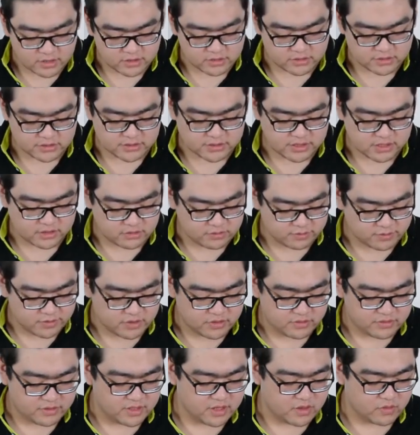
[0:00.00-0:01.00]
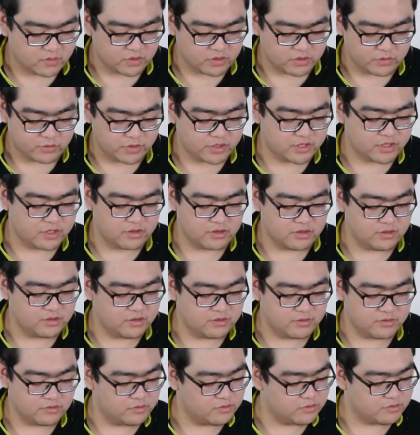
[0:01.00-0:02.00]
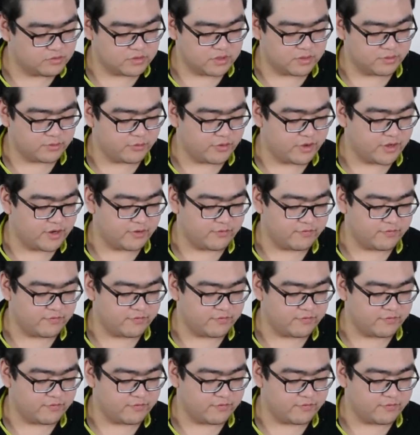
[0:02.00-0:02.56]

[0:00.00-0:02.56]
So standard P O E network, we can upgrade